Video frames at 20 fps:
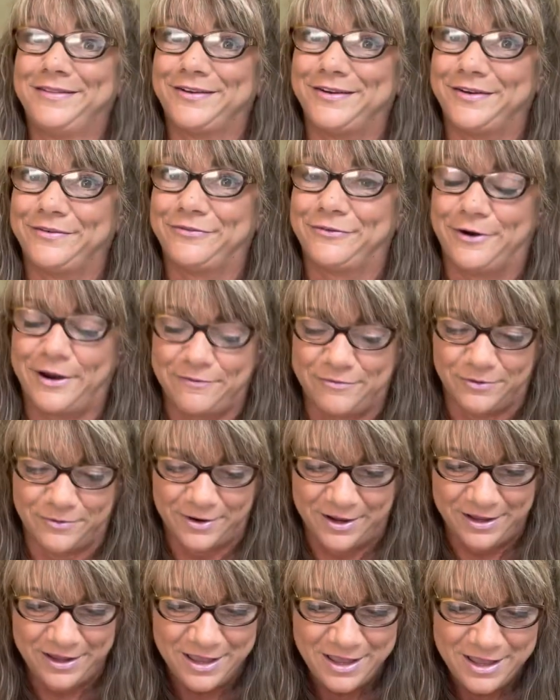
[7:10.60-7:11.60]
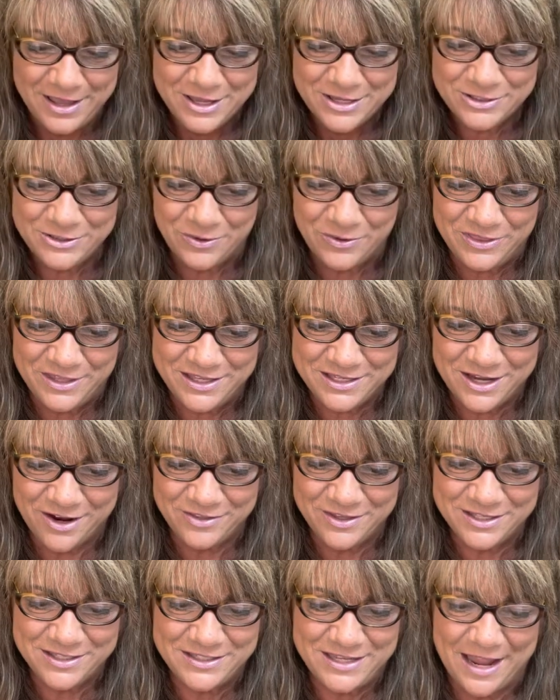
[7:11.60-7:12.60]
they're good forever, right? So these are
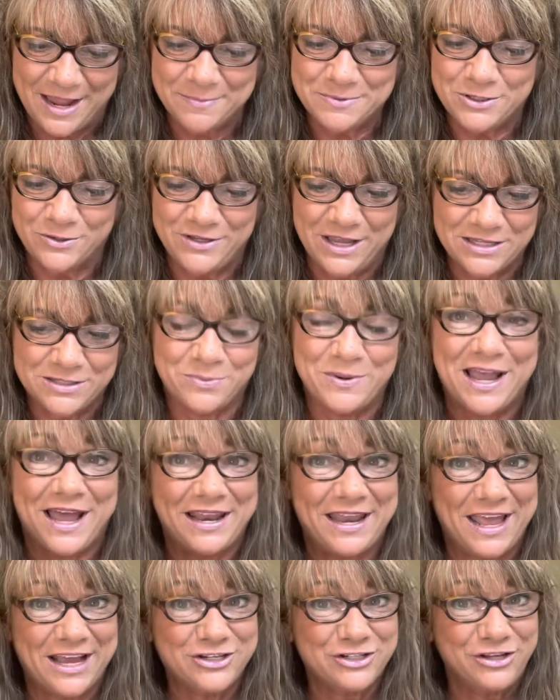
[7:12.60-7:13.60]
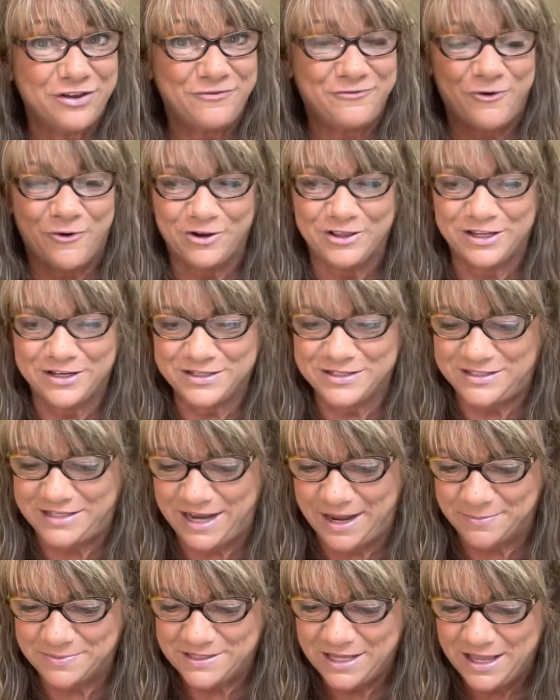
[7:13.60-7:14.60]
the stamps. So yes, we got actually four little
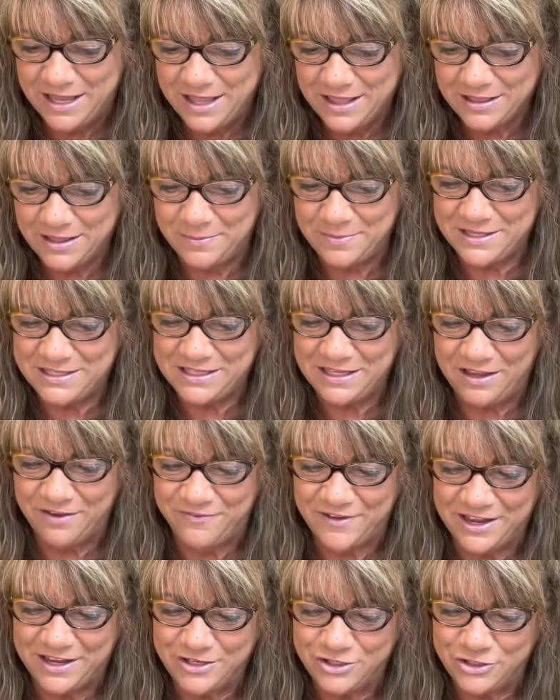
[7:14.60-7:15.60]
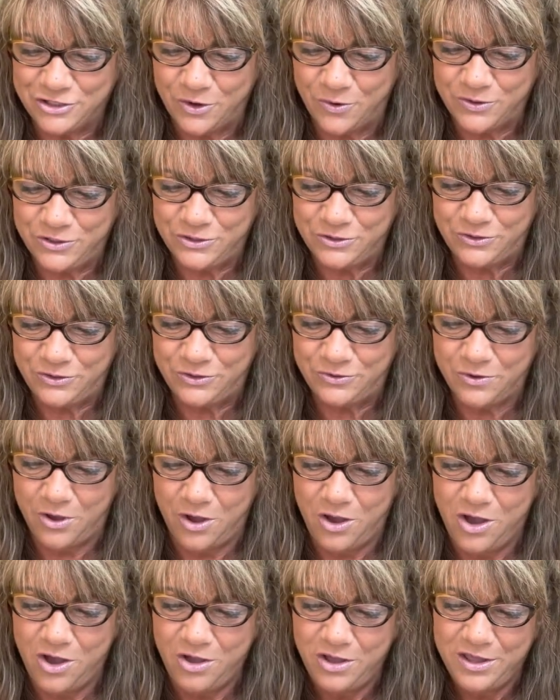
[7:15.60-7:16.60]
stamps. Let me see if I can show it to you.
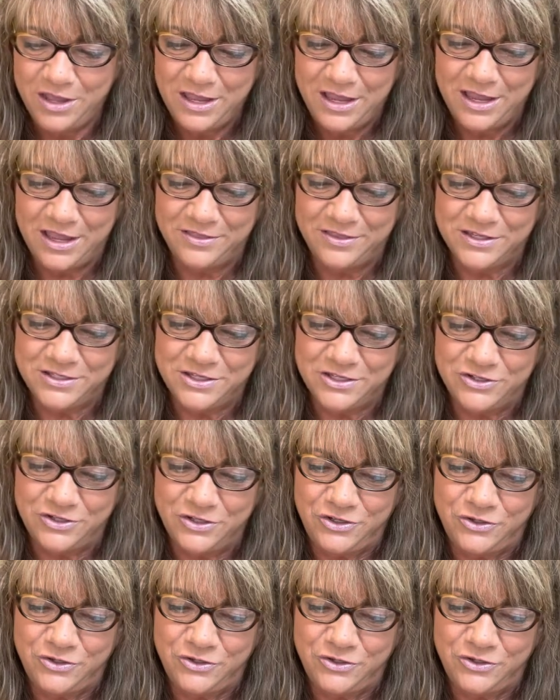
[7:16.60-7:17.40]
Oh, and this is